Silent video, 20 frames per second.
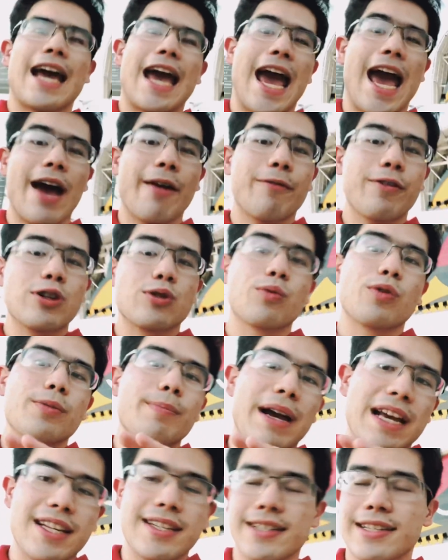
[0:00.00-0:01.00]
of average where
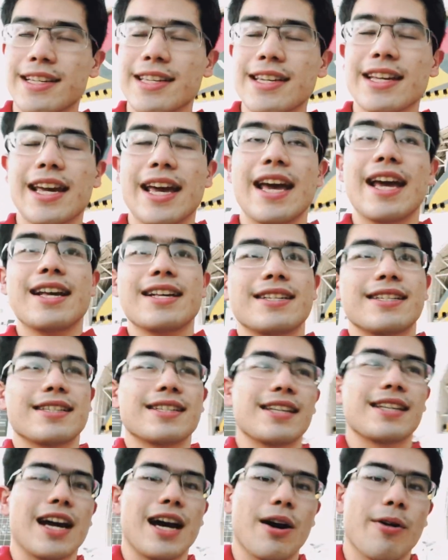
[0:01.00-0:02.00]
my seating
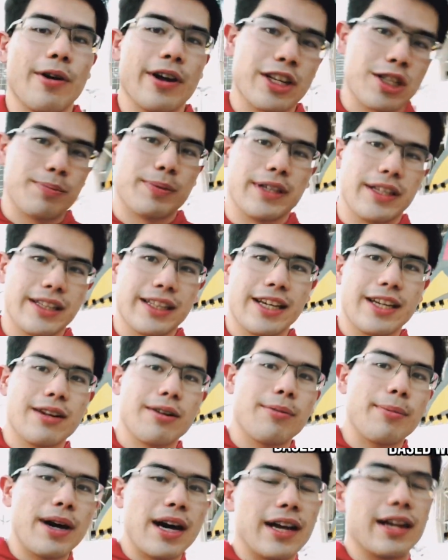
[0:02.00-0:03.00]
is, and I'll explain later
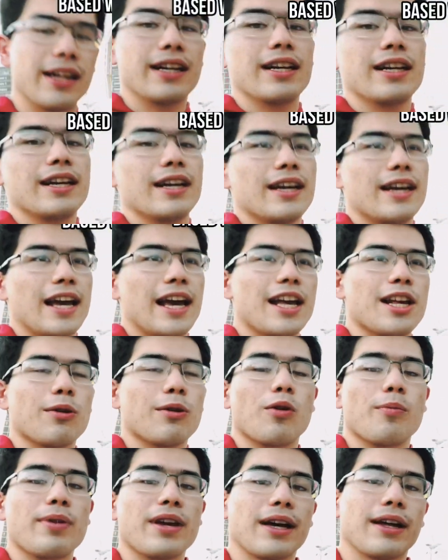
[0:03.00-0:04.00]
about it, it
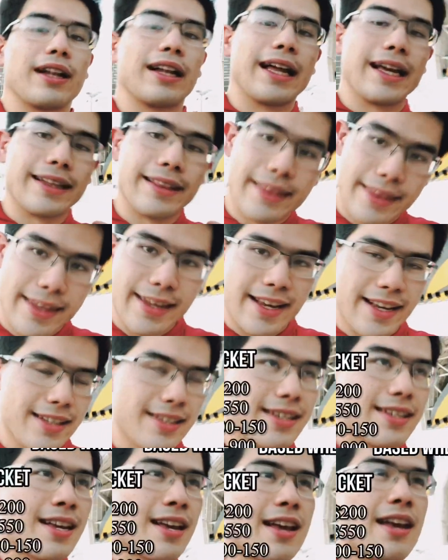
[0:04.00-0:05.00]
will be all like
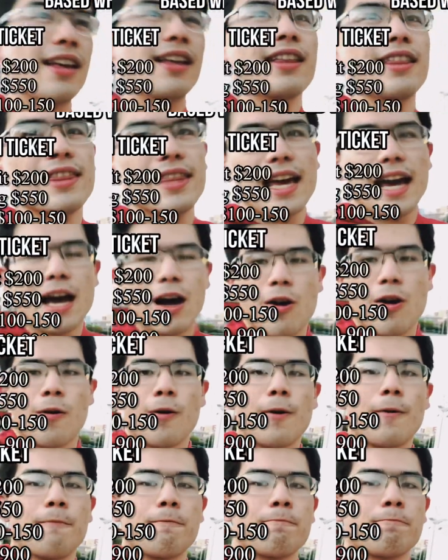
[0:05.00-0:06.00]
this.
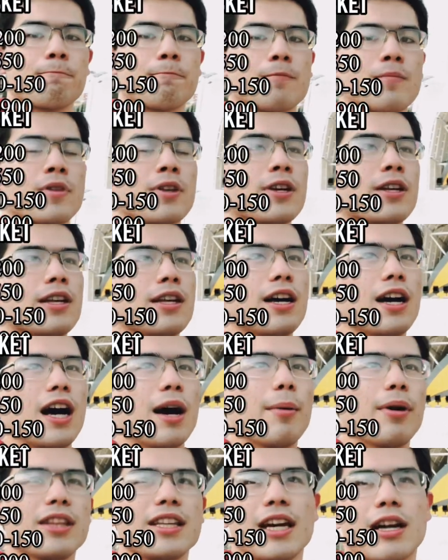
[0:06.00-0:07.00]
Now,
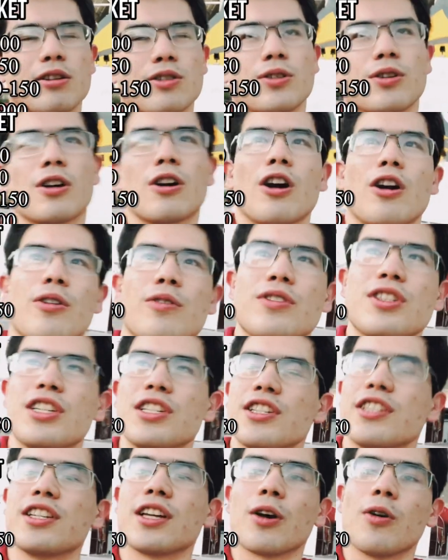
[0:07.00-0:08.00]
about the Arizona Cardinals
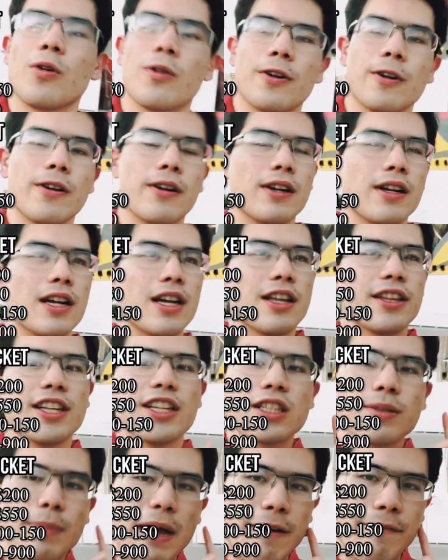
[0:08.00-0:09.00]
season ticket holder.
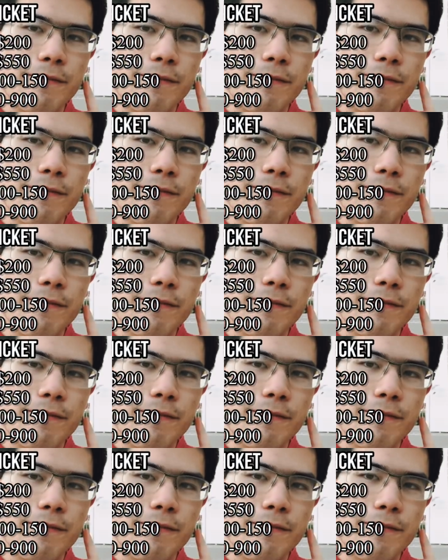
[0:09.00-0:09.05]
This is my